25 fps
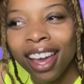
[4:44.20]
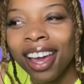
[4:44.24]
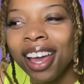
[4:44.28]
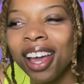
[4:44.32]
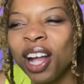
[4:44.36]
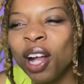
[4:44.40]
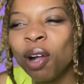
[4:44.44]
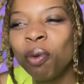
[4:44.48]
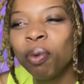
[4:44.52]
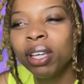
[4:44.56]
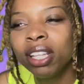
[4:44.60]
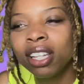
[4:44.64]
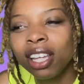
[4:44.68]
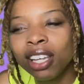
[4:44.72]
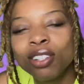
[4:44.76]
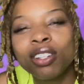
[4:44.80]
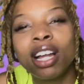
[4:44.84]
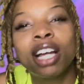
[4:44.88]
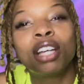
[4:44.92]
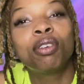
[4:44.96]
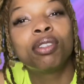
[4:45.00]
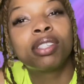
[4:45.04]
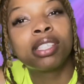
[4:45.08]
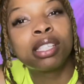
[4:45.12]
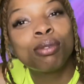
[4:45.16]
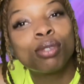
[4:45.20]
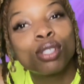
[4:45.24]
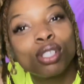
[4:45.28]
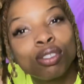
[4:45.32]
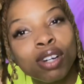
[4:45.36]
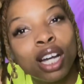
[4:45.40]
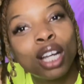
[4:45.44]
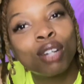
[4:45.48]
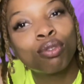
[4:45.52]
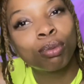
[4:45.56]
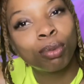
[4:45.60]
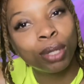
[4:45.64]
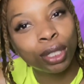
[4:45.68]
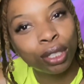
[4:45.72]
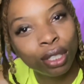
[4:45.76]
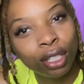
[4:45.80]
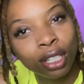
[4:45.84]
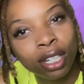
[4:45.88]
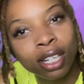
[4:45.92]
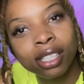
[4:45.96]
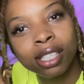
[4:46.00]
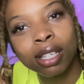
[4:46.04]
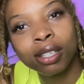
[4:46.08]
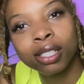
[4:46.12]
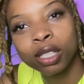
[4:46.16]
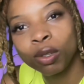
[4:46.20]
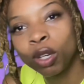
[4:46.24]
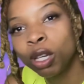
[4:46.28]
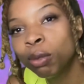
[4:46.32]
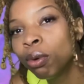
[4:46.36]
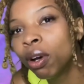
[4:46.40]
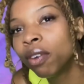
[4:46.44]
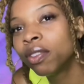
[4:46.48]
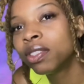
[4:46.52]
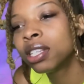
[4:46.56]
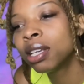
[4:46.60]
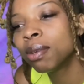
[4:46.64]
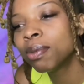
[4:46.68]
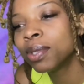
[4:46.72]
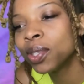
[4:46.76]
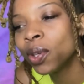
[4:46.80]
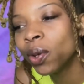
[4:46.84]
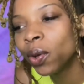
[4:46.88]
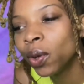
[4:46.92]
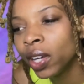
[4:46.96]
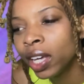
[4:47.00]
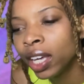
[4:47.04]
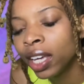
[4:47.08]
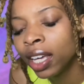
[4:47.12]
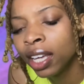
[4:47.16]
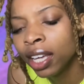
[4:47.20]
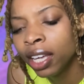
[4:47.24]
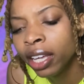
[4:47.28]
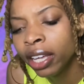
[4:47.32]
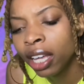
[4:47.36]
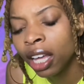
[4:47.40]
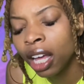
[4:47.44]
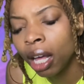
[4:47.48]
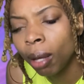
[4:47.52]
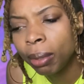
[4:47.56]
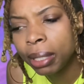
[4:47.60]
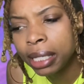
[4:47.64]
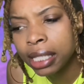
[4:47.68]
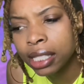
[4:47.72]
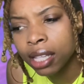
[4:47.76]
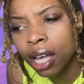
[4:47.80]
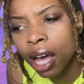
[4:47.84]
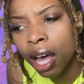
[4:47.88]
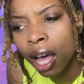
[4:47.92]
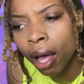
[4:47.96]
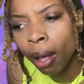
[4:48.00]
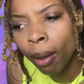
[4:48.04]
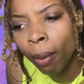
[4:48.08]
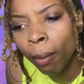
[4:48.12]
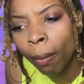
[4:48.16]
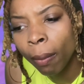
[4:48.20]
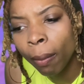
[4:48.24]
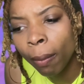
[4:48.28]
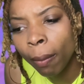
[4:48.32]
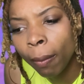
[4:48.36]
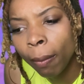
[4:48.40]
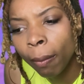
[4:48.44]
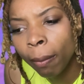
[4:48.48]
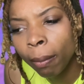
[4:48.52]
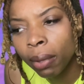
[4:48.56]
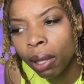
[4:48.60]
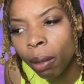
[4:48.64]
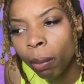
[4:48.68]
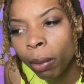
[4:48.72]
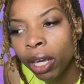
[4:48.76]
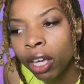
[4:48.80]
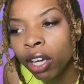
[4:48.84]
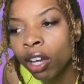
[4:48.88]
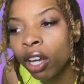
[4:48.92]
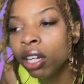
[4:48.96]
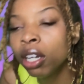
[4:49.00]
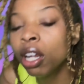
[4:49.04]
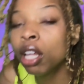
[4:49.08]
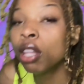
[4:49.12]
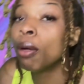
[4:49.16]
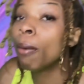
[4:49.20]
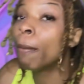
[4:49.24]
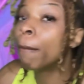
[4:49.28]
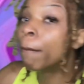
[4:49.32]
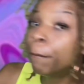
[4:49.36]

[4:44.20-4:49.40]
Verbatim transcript: And we, you know, you tip around and like you hear something. So we both tip around, we stop, and we hear another.